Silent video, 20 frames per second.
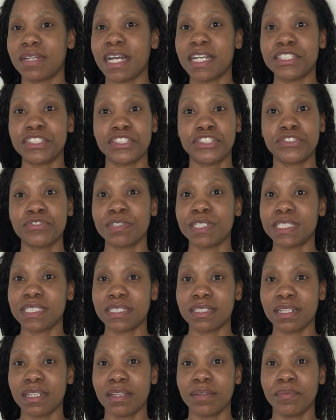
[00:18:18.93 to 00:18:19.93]
just shredded
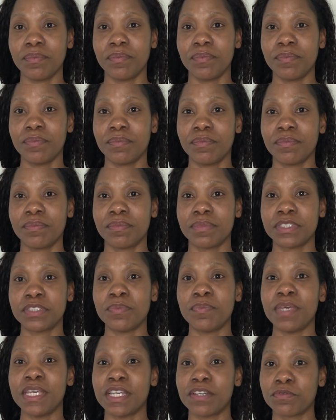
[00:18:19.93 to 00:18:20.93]
them to
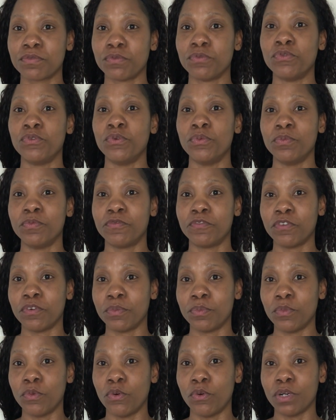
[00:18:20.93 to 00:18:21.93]
make room for
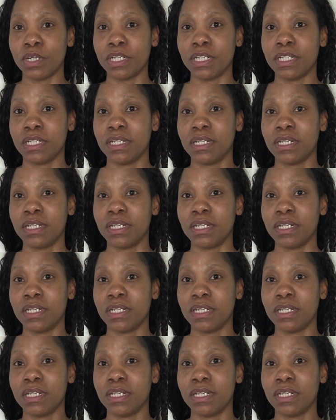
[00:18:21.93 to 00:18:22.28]
more